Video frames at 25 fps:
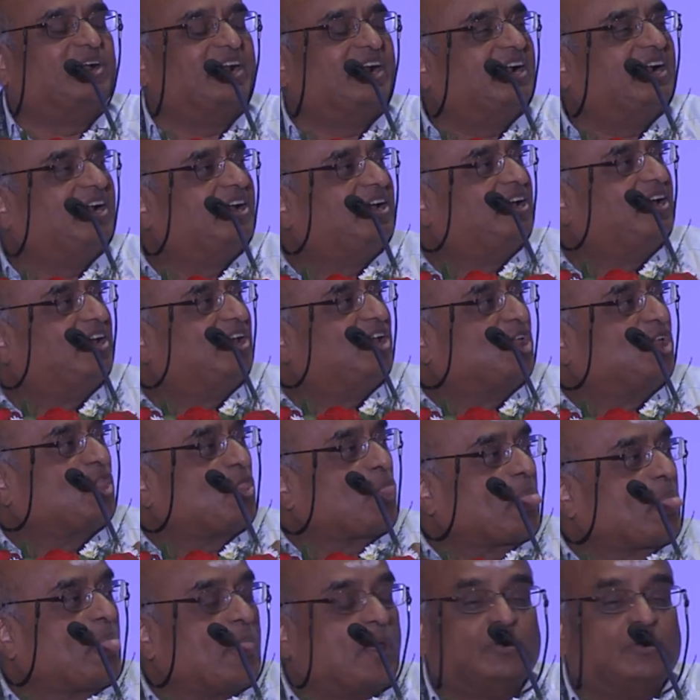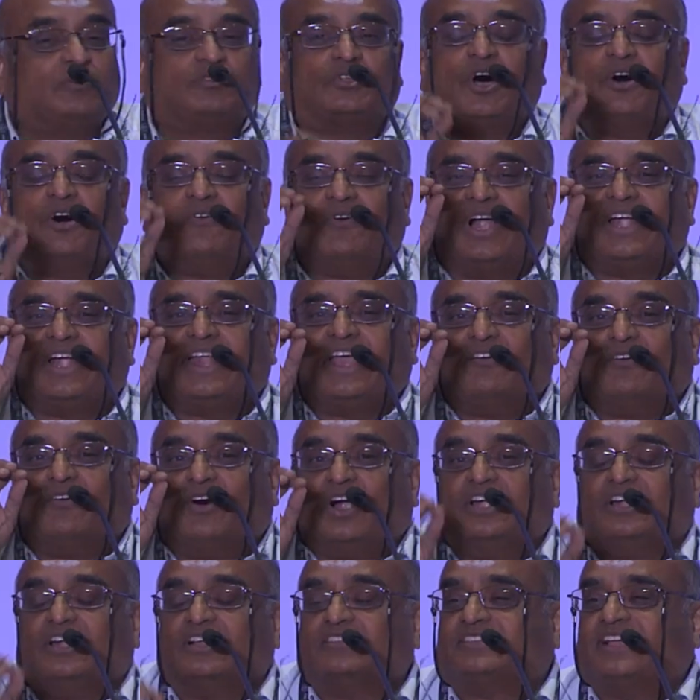it. So, what I
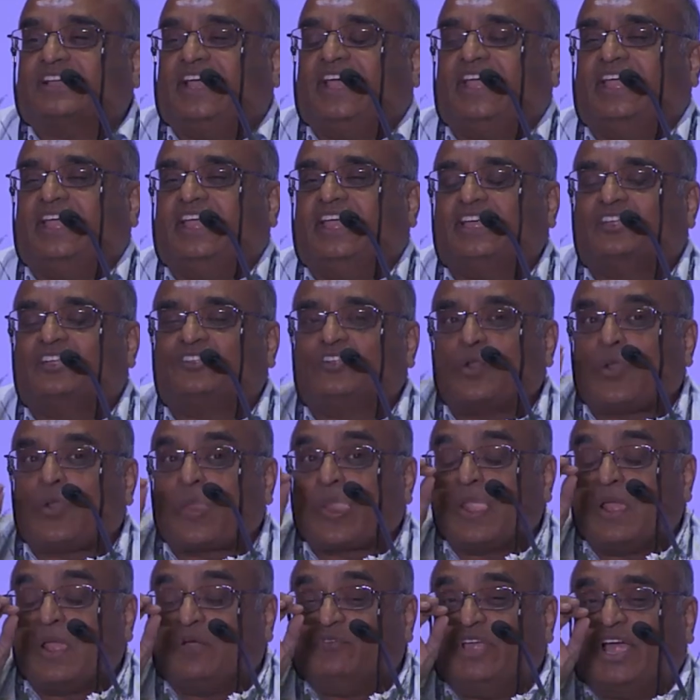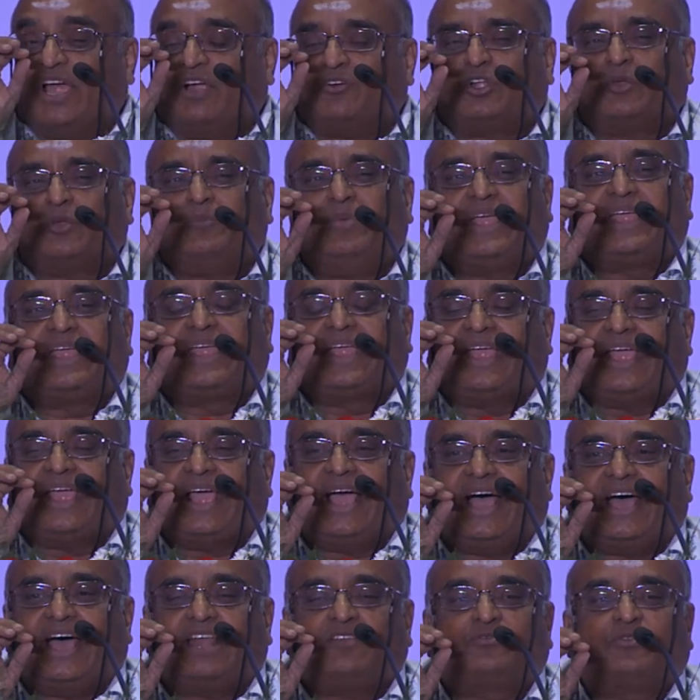want to say is, we have to be
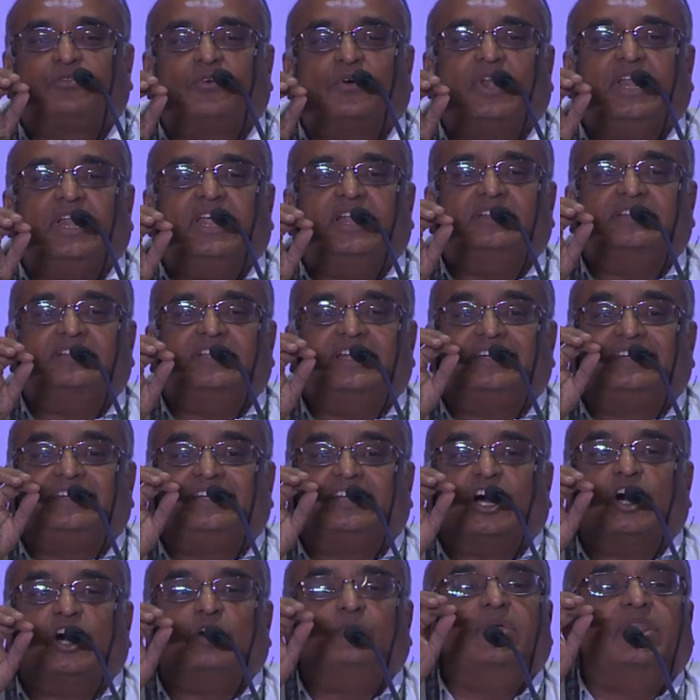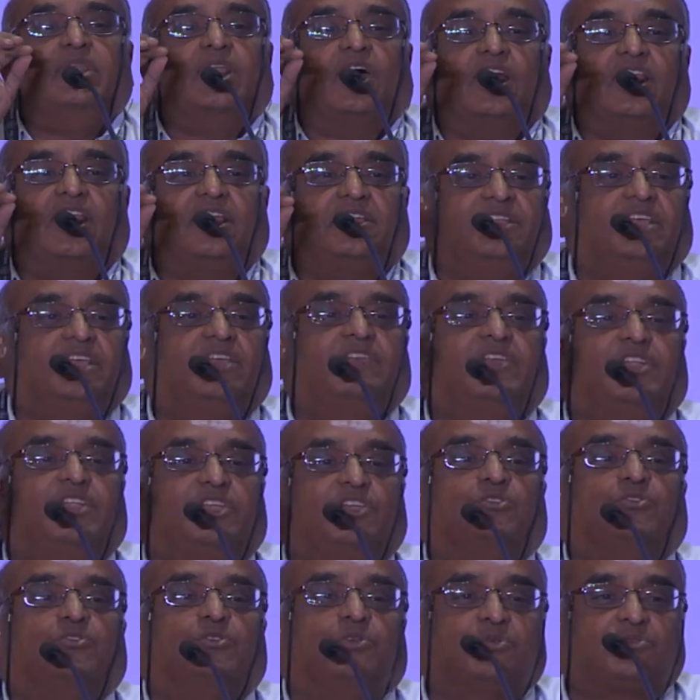careful in the terminology which
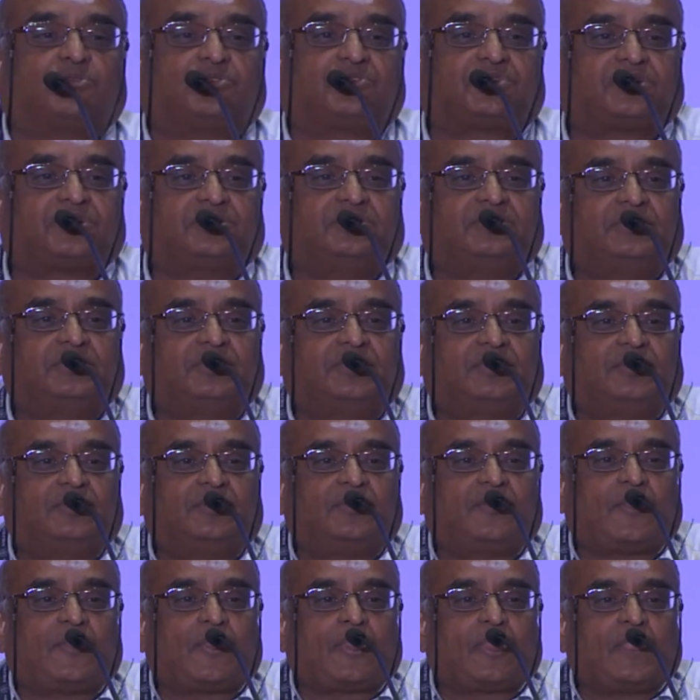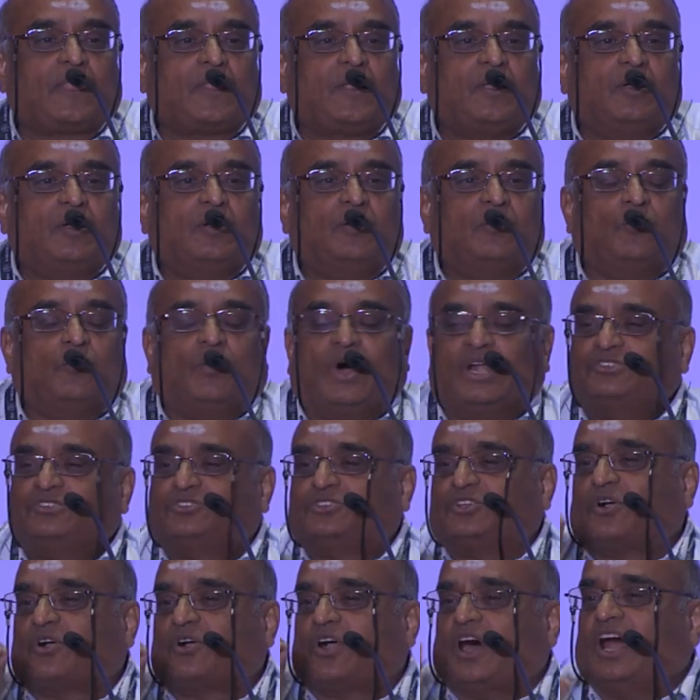is used. Once
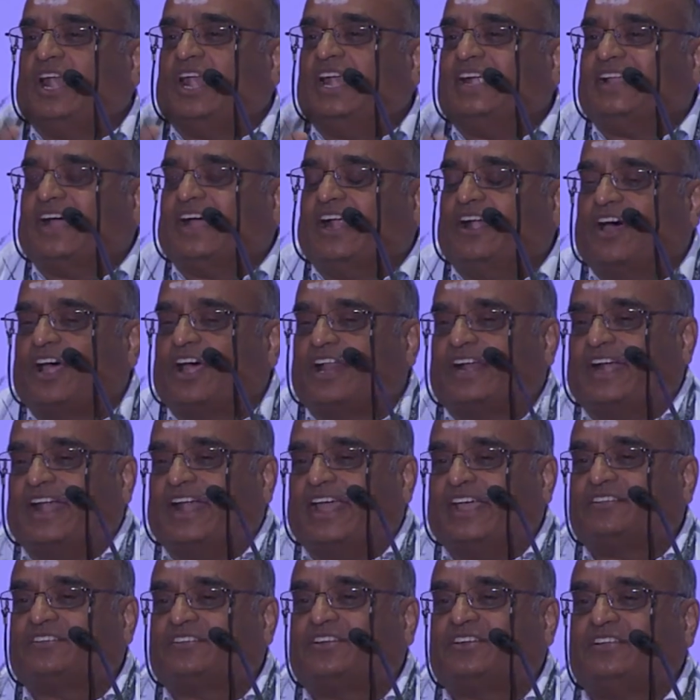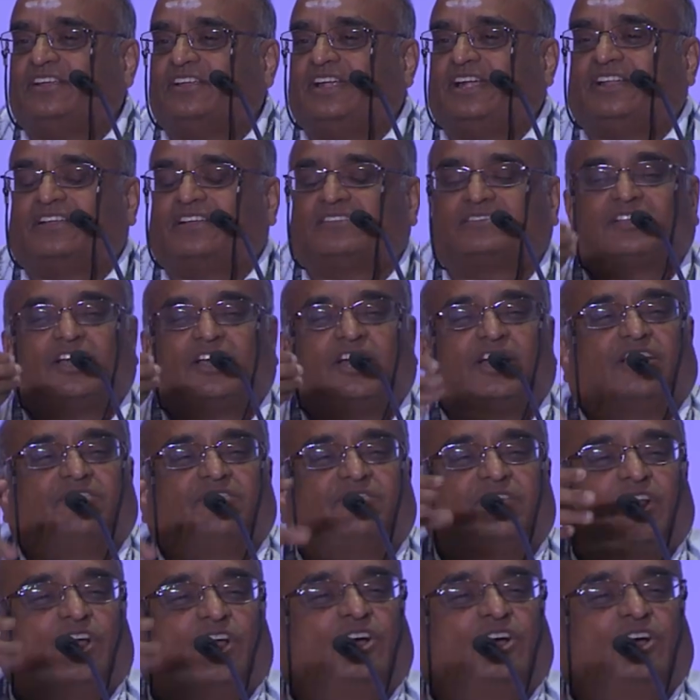you call it unorganized, it is sort of,